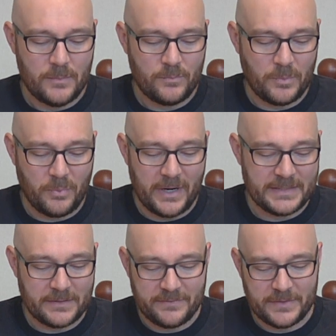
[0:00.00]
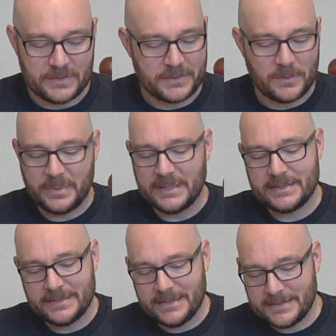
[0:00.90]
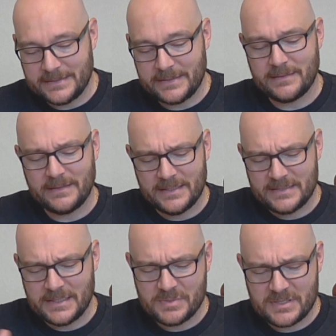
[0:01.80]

proprietary filter, but it seems